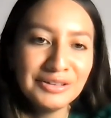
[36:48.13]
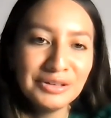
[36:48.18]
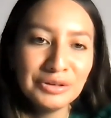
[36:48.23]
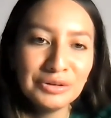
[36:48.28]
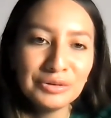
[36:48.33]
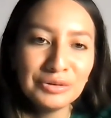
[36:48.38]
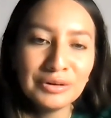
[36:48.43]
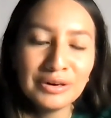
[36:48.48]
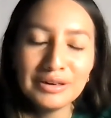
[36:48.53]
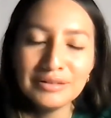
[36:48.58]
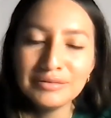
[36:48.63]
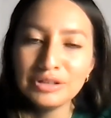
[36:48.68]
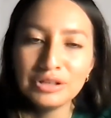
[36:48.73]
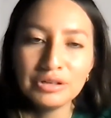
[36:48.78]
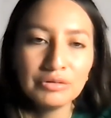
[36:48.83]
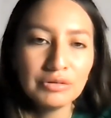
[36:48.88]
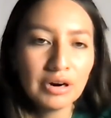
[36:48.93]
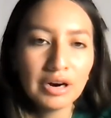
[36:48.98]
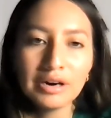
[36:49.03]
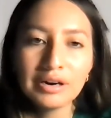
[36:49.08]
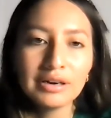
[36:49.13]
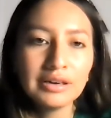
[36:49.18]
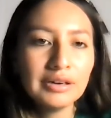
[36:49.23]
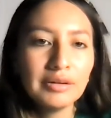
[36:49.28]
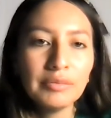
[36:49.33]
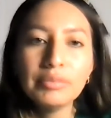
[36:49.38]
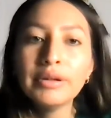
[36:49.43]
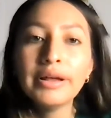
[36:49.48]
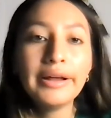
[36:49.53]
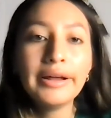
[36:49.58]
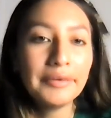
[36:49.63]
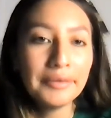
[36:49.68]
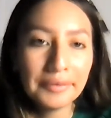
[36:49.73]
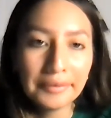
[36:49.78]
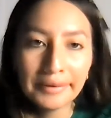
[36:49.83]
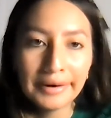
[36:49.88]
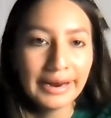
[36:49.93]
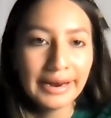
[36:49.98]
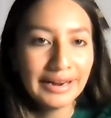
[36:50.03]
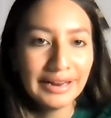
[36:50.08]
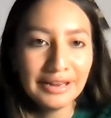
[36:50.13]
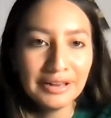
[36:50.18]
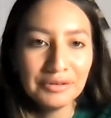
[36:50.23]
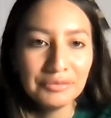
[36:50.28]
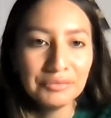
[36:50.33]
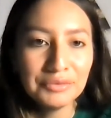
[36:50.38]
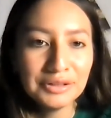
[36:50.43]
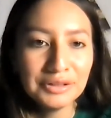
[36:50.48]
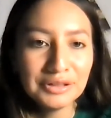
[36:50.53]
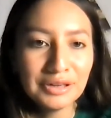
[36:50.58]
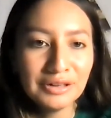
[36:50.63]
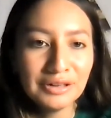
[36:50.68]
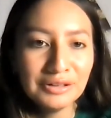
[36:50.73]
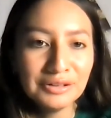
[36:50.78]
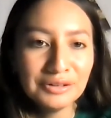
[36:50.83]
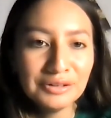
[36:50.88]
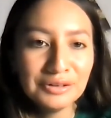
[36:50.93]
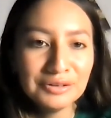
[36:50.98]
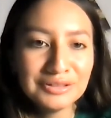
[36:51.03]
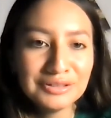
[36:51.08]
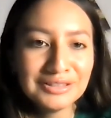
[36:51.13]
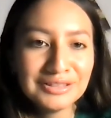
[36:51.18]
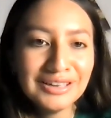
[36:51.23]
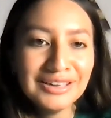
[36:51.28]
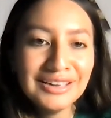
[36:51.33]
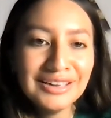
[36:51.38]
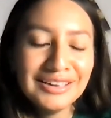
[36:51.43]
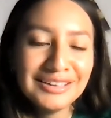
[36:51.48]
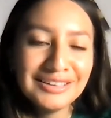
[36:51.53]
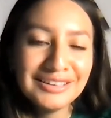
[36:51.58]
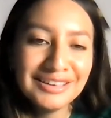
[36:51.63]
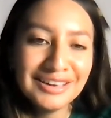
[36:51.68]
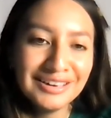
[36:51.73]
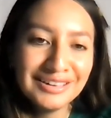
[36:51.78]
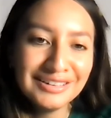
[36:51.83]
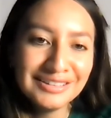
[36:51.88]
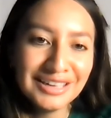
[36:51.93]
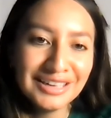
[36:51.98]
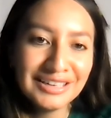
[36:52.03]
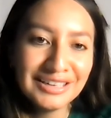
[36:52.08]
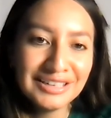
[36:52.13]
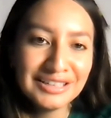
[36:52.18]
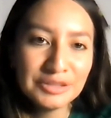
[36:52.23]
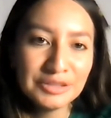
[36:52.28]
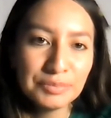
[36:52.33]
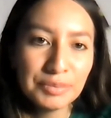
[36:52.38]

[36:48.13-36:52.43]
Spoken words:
you are going to blend right in with all of those young ladies.